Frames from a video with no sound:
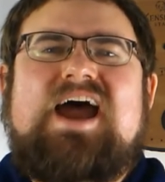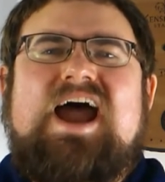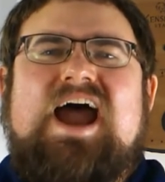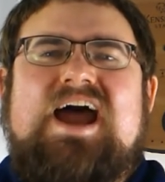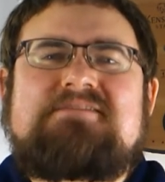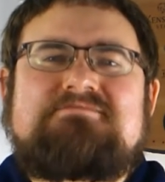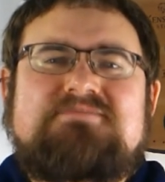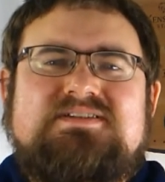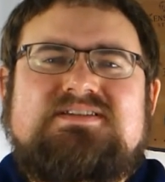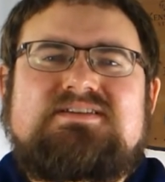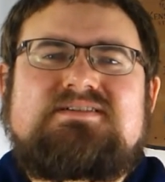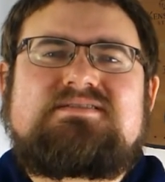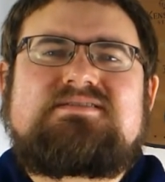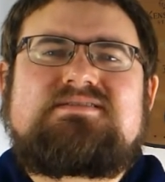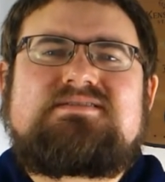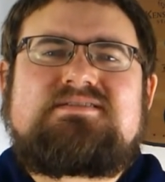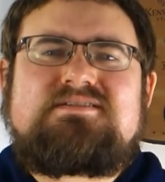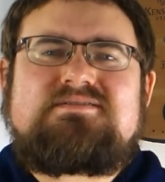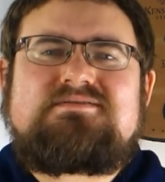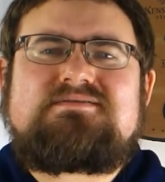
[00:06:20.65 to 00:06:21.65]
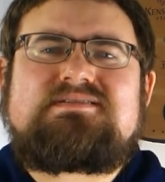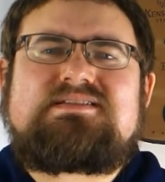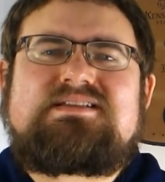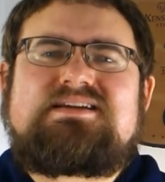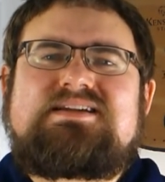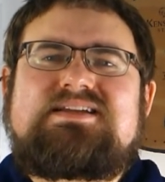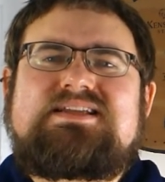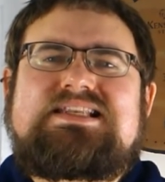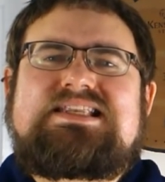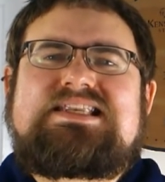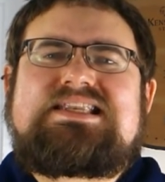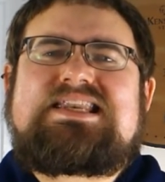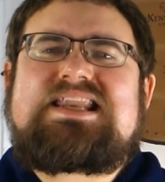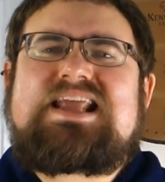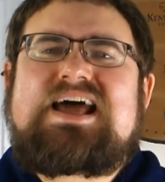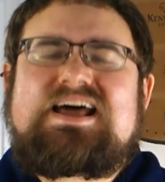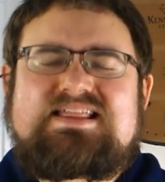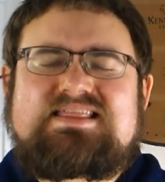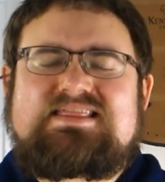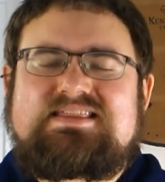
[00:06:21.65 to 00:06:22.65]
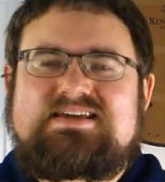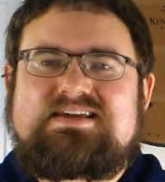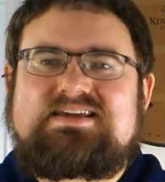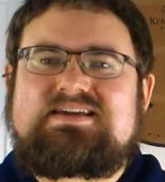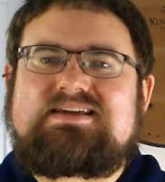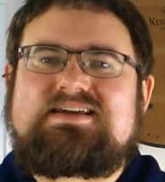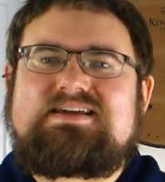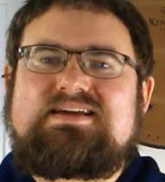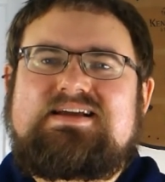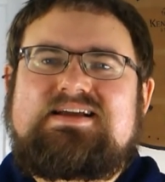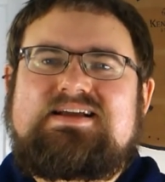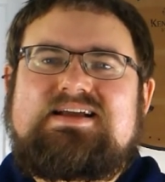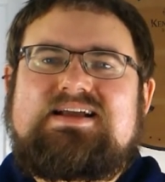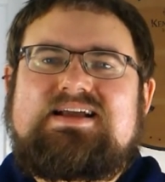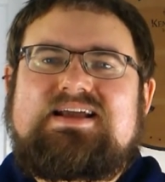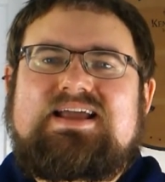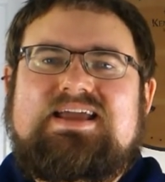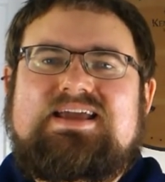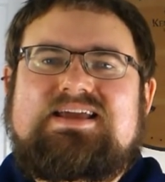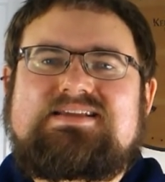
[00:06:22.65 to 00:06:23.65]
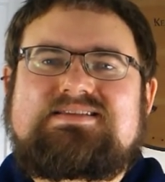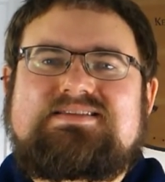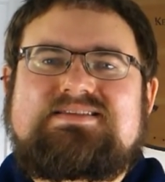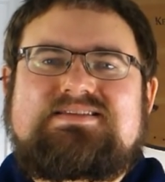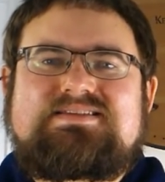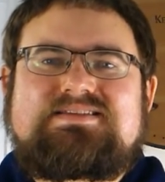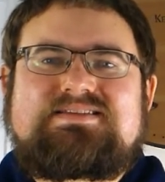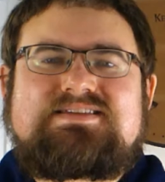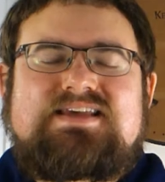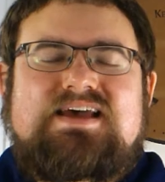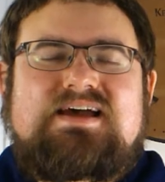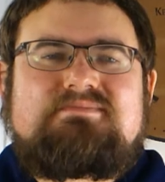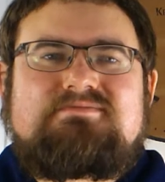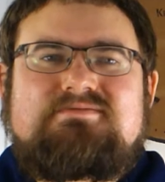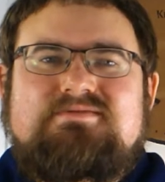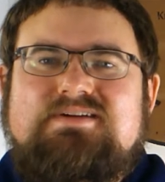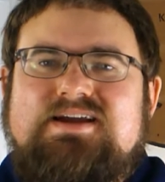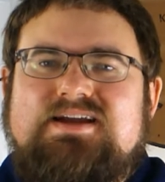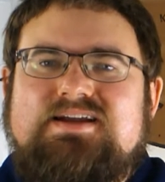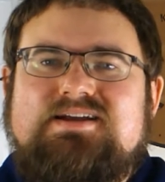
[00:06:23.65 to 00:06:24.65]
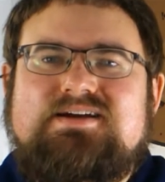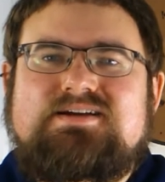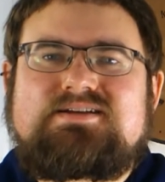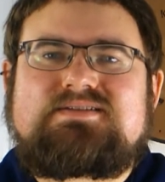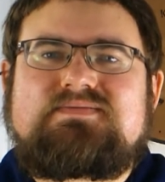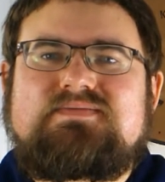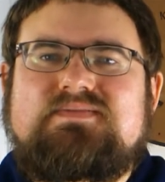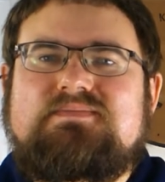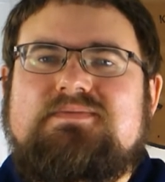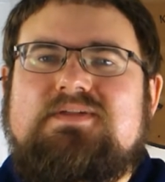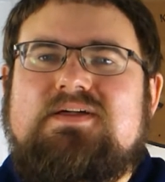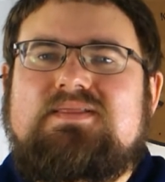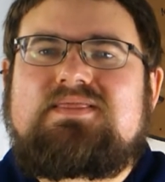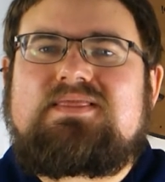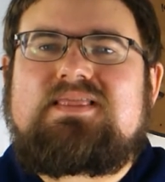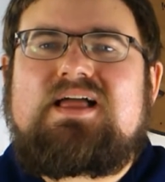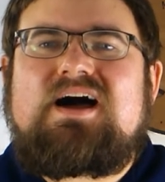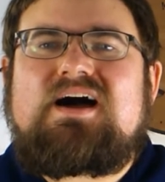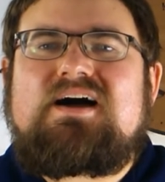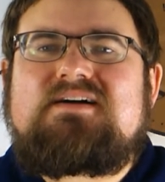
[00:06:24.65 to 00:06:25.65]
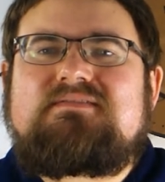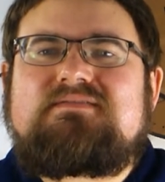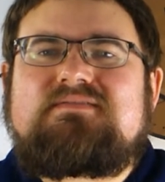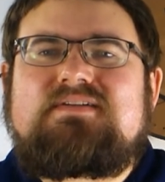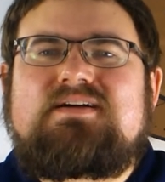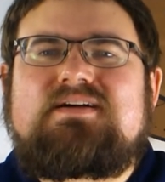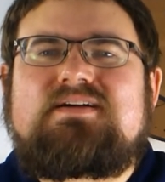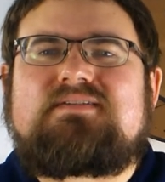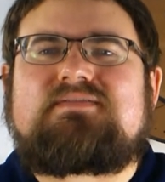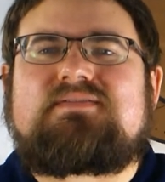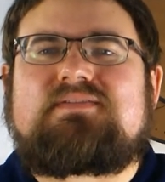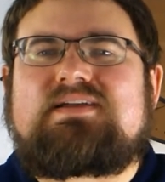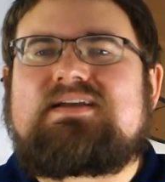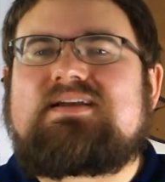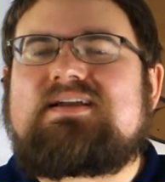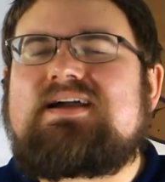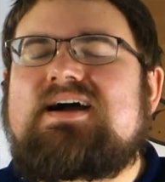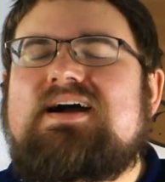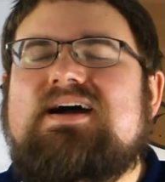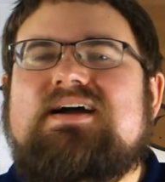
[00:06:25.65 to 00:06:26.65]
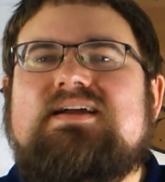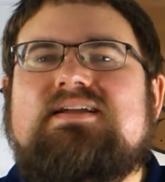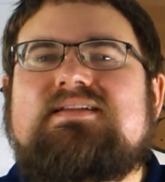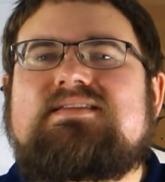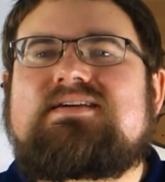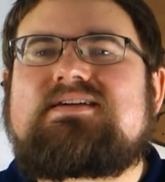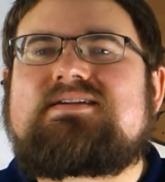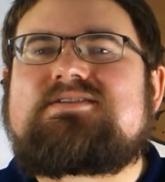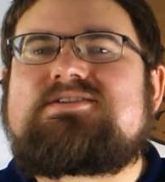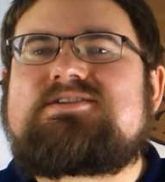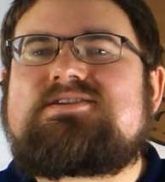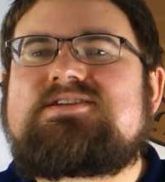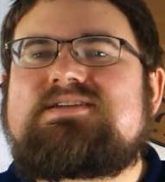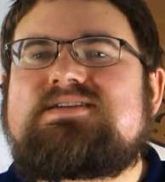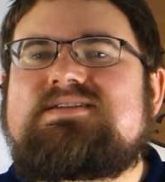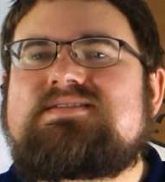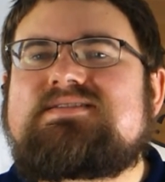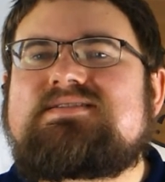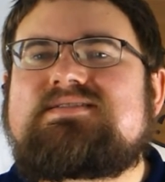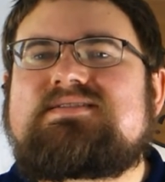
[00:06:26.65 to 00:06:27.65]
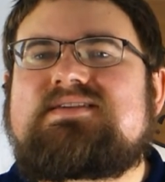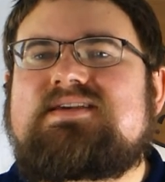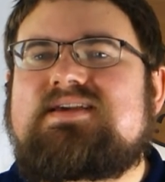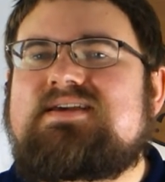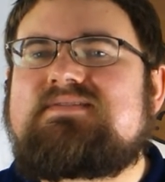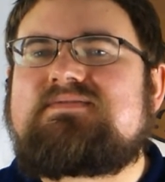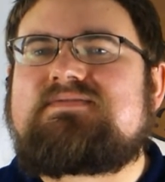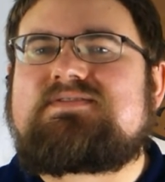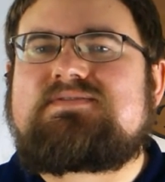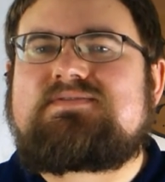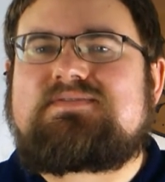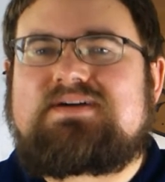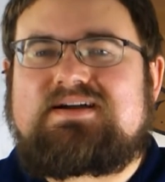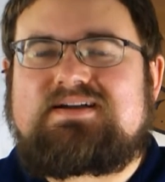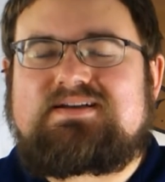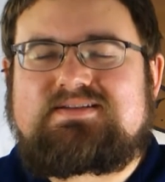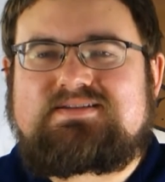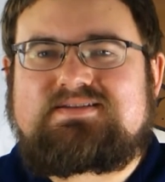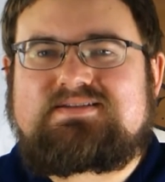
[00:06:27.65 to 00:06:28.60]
Absolutely nothing can separate us from the love of God that Jesus gave to us.